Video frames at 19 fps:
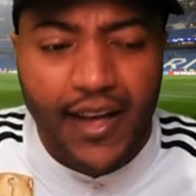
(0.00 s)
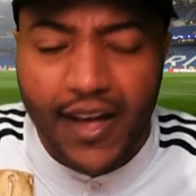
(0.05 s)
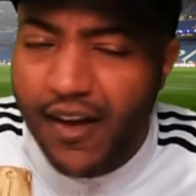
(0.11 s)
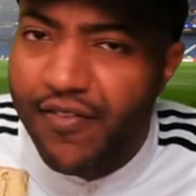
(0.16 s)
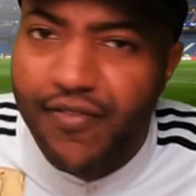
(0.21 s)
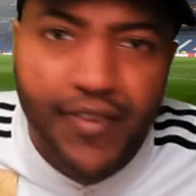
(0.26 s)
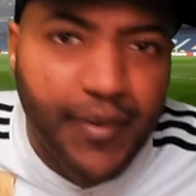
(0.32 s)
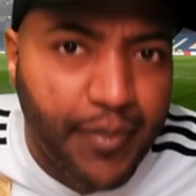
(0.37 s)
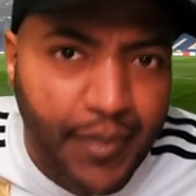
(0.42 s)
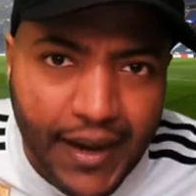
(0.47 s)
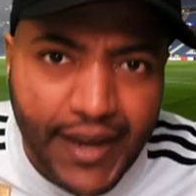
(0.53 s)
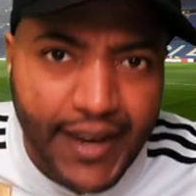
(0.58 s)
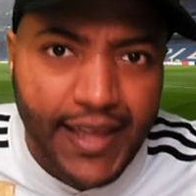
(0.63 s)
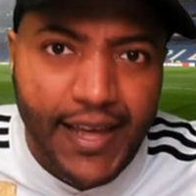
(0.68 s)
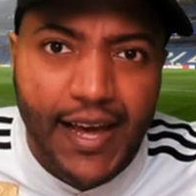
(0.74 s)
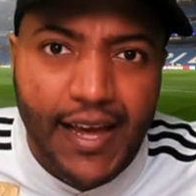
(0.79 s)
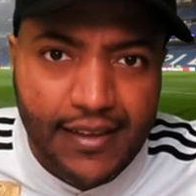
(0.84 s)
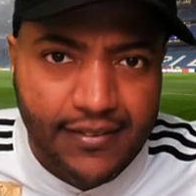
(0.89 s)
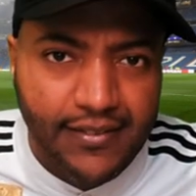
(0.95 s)

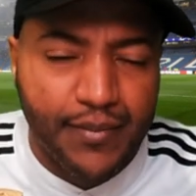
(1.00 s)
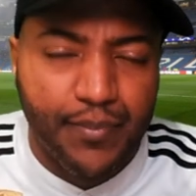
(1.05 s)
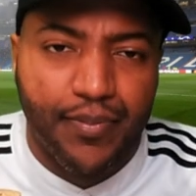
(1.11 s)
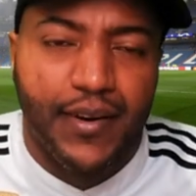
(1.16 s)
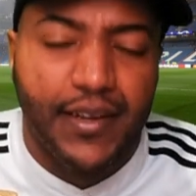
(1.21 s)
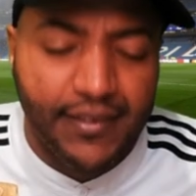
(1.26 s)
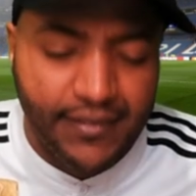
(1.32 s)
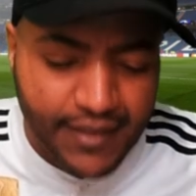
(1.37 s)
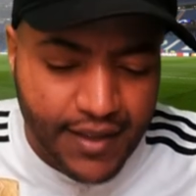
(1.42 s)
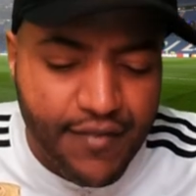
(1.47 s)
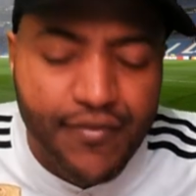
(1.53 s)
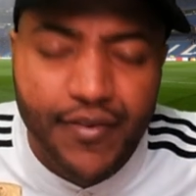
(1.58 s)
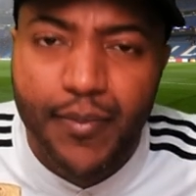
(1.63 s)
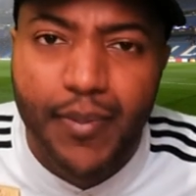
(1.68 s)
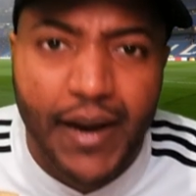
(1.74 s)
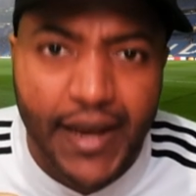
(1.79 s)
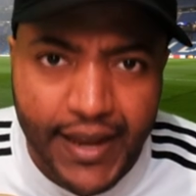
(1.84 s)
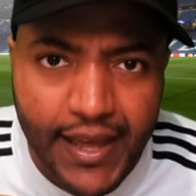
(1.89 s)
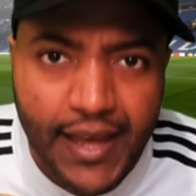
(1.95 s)
everybody has to press,
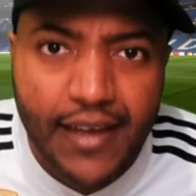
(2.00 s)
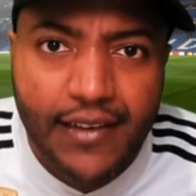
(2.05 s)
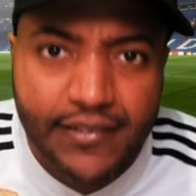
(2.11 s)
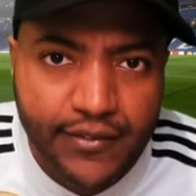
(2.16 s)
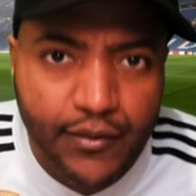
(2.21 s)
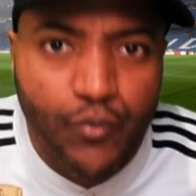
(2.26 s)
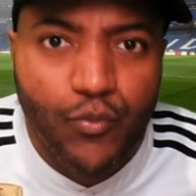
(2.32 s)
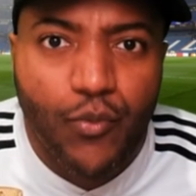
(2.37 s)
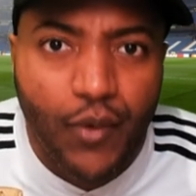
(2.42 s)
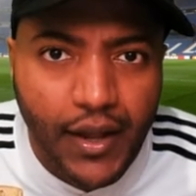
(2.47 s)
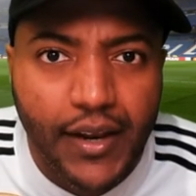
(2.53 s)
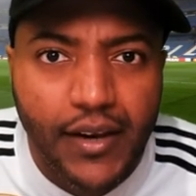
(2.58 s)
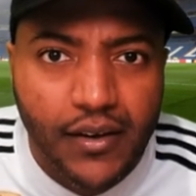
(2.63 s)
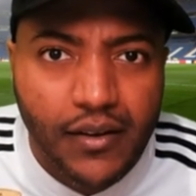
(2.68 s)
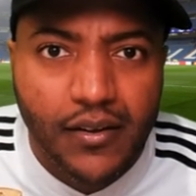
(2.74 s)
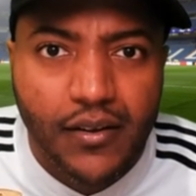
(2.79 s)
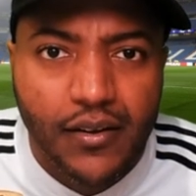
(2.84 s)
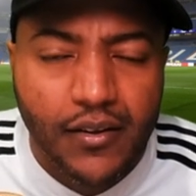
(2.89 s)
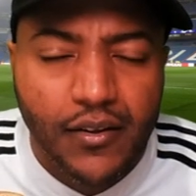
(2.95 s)
everybody has to
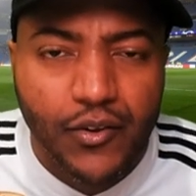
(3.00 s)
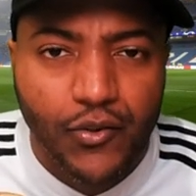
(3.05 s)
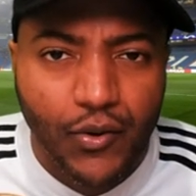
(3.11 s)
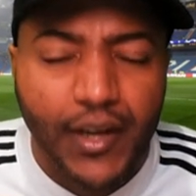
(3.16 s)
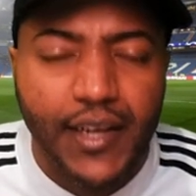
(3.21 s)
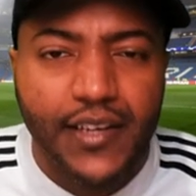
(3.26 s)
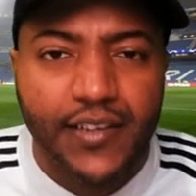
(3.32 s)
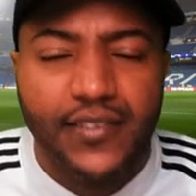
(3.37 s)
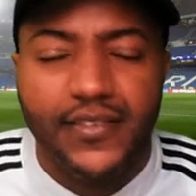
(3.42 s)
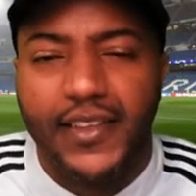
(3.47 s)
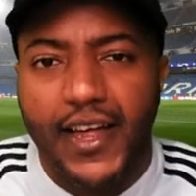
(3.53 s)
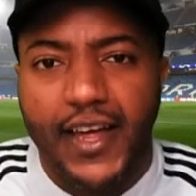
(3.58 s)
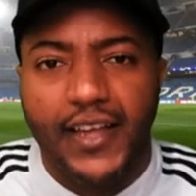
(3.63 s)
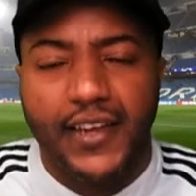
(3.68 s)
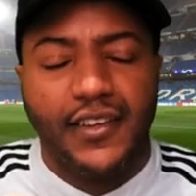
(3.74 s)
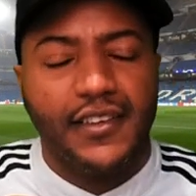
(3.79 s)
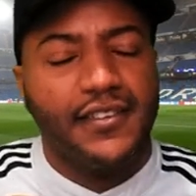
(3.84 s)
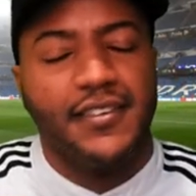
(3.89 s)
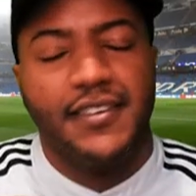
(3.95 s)
run. You
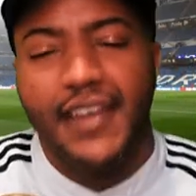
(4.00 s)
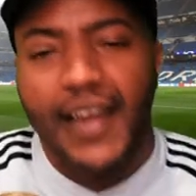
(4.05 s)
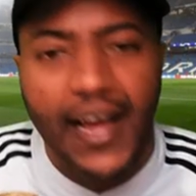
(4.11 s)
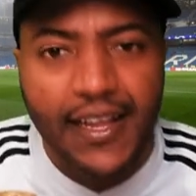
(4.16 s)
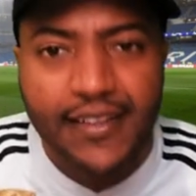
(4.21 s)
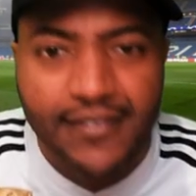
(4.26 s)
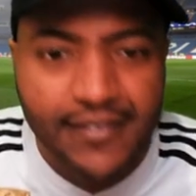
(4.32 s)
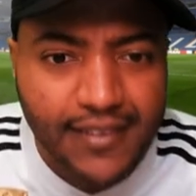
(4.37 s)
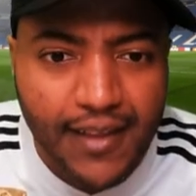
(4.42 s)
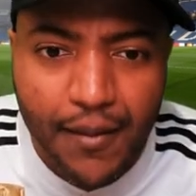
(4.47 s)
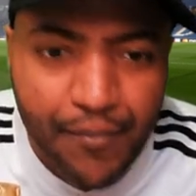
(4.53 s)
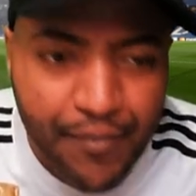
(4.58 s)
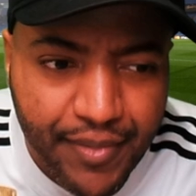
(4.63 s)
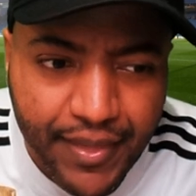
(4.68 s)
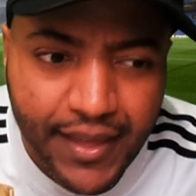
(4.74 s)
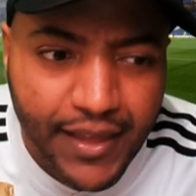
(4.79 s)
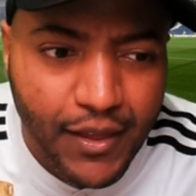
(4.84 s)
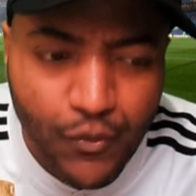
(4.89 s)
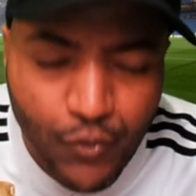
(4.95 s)
understand? It's not
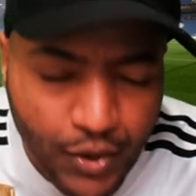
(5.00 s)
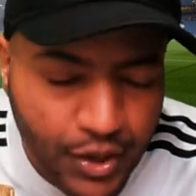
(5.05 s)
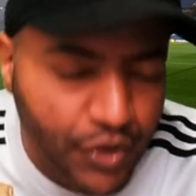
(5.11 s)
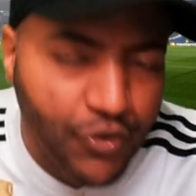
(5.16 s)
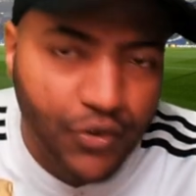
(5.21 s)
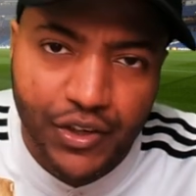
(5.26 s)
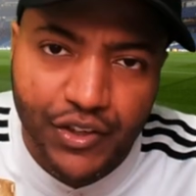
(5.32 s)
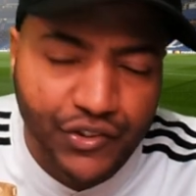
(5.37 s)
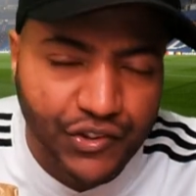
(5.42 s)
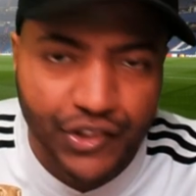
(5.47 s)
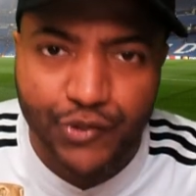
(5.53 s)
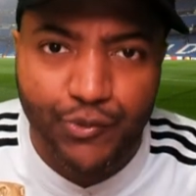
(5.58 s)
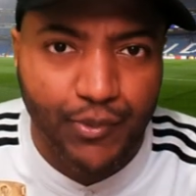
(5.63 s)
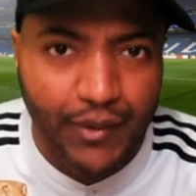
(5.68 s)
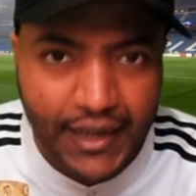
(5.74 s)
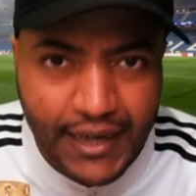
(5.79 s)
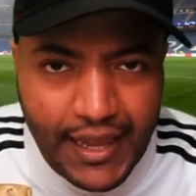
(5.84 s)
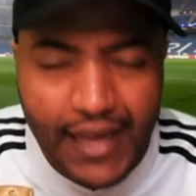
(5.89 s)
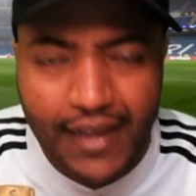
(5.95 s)
something where you can
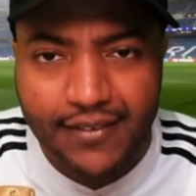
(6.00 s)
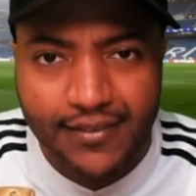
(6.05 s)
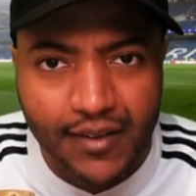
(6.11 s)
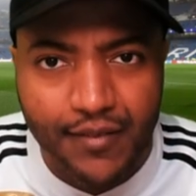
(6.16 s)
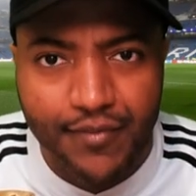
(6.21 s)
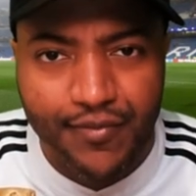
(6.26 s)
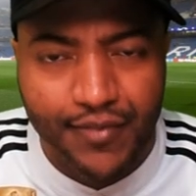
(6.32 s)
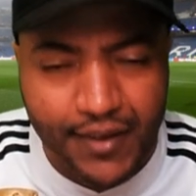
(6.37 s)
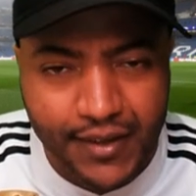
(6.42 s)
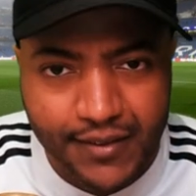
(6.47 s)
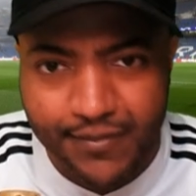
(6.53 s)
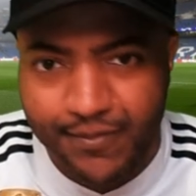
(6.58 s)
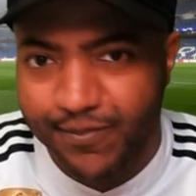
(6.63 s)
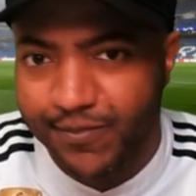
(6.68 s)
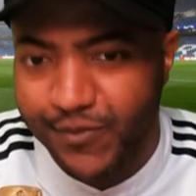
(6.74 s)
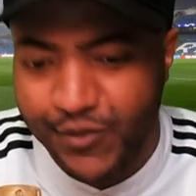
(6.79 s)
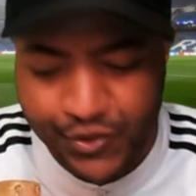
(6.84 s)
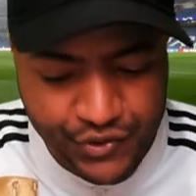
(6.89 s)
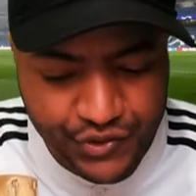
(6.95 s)
just relax up
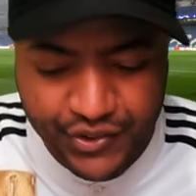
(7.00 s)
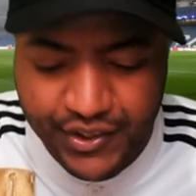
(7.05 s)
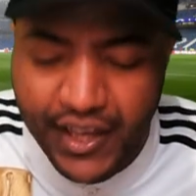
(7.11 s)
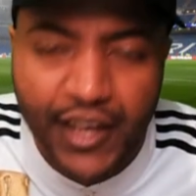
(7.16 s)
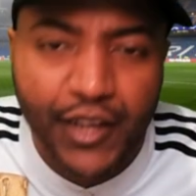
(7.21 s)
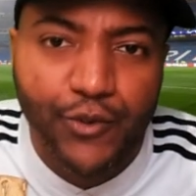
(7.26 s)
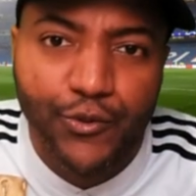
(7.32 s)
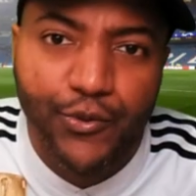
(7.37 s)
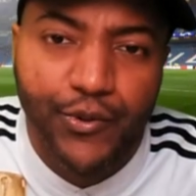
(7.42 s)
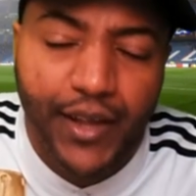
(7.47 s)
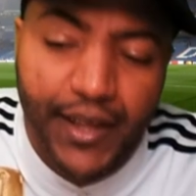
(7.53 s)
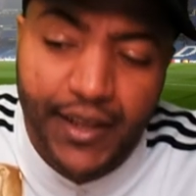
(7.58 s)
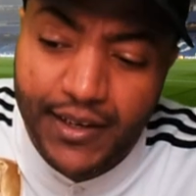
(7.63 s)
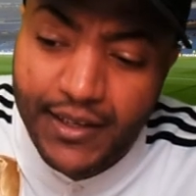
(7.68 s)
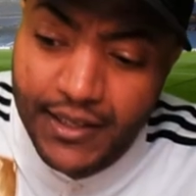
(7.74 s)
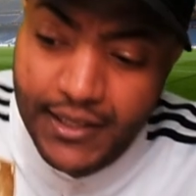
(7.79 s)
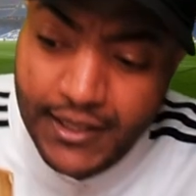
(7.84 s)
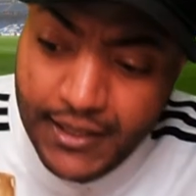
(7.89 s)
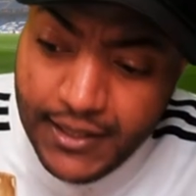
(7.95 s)
front. You just can't do that.
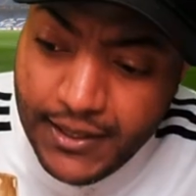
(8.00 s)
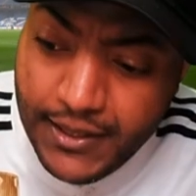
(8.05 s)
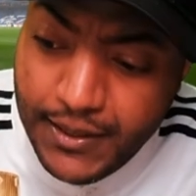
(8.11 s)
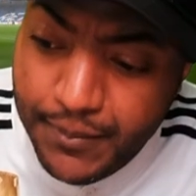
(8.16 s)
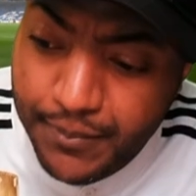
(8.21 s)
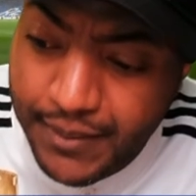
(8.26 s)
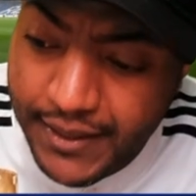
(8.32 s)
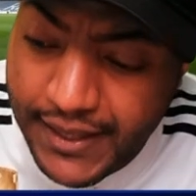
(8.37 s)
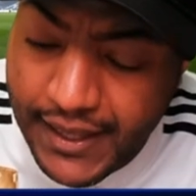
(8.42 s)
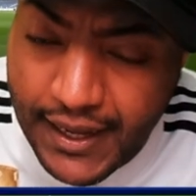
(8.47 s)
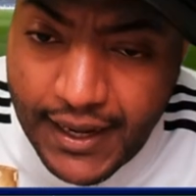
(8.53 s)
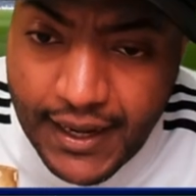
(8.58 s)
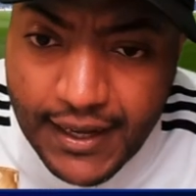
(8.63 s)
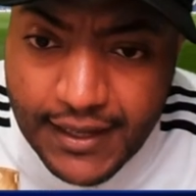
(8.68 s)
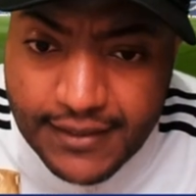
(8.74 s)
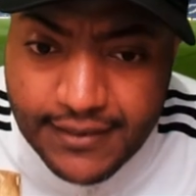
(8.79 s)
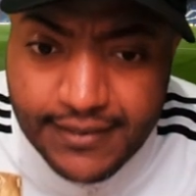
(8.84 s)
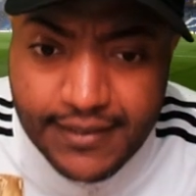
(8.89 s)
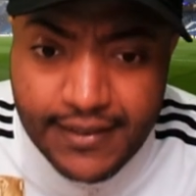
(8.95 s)
But yeah,
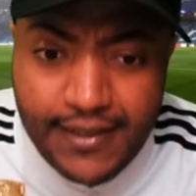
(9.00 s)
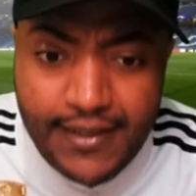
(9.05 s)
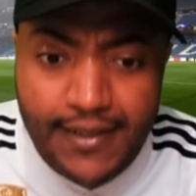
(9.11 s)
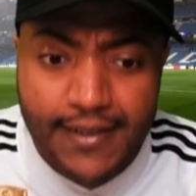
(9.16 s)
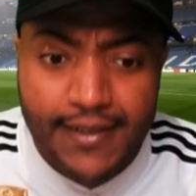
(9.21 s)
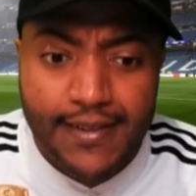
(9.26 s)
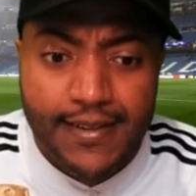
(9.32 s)
guys,